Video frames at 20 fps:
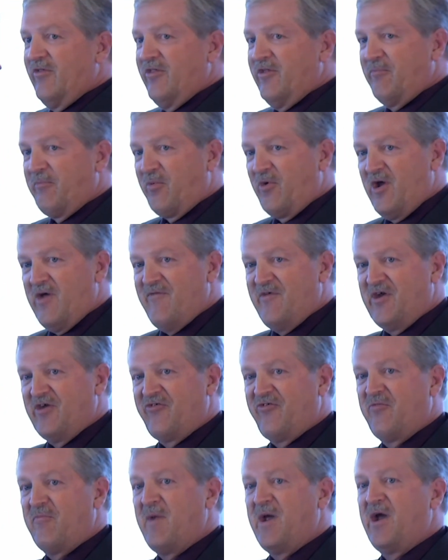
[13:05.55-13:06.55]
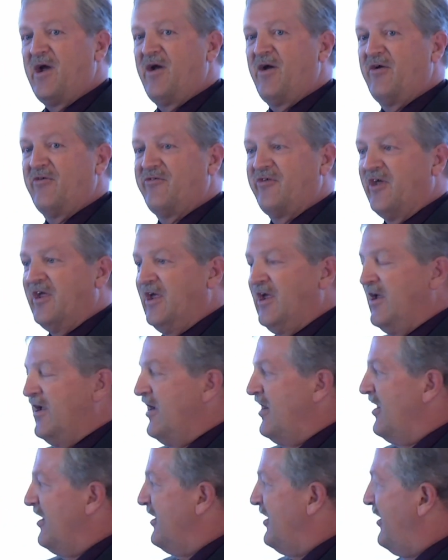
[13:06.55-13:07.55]
the previous mayors,
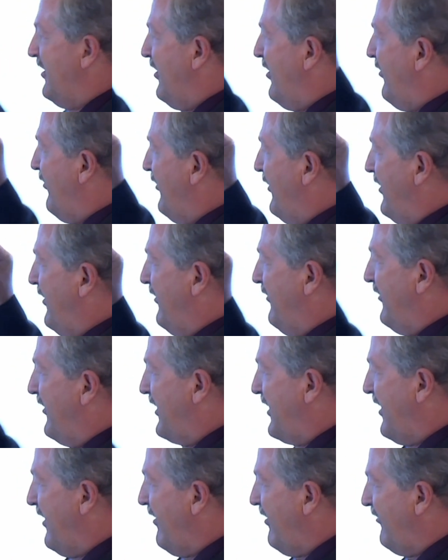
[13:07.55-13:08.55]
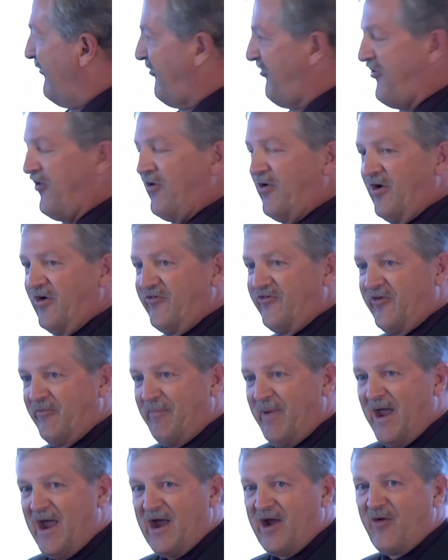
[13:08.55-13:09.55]
you know, the Karen Stewarts, the
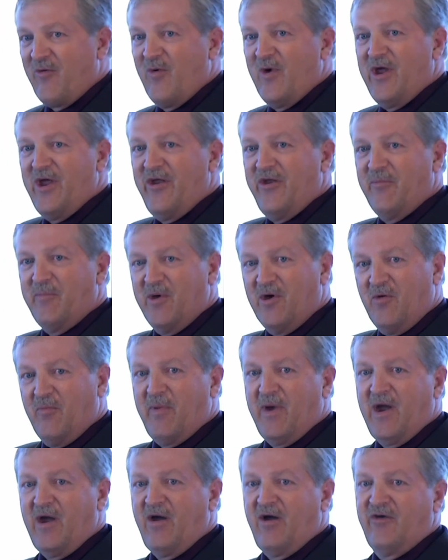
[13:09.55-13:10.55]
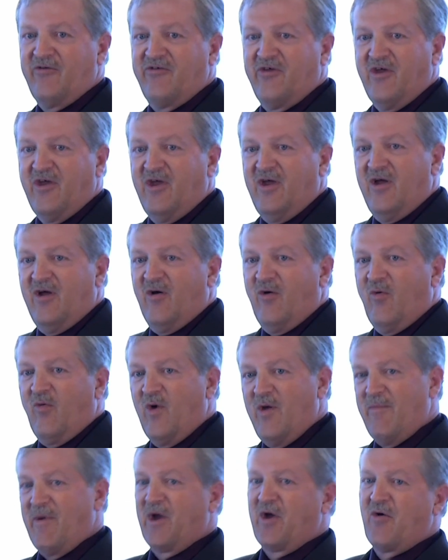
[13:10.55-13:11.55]
Pat Quinn, the Bill Barons.
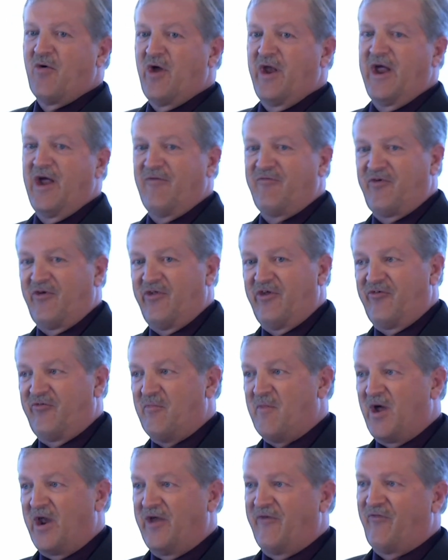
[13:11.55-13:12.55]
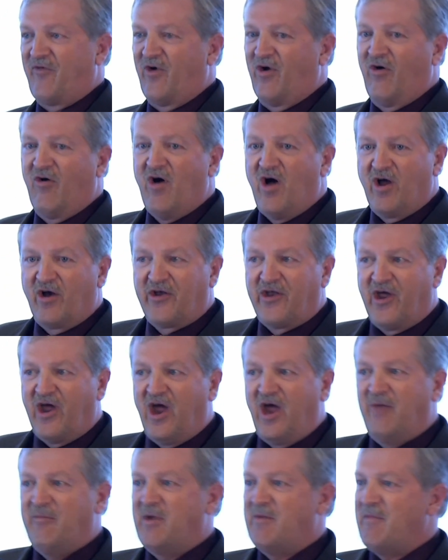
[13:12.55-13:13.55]
We've been going after this money for a long
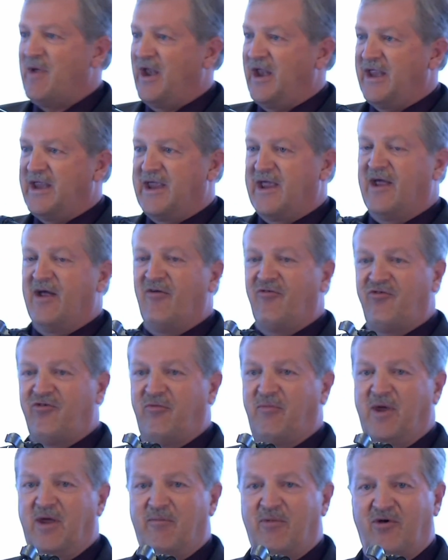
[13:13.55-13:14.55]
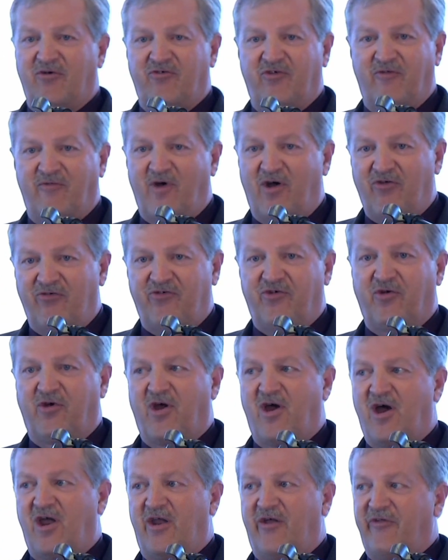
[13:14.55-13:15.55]
time, and many council members have also
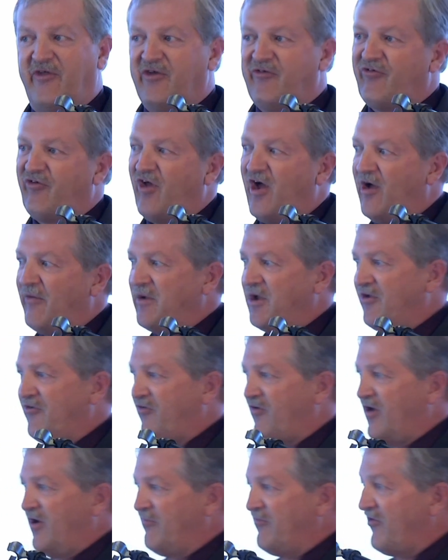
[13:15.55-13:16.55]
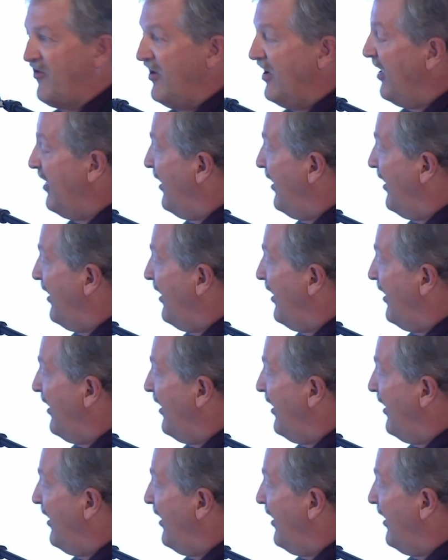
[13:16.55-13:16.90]
gone on these lobbying trips.